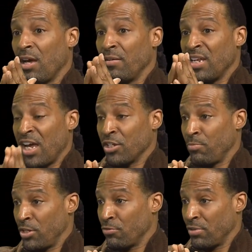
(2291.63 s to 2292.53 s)

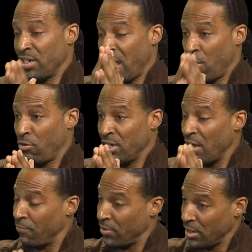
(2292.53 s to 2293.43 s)
documentary now on
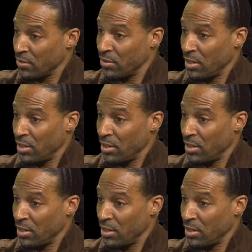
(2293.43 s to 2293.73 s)
Netflix,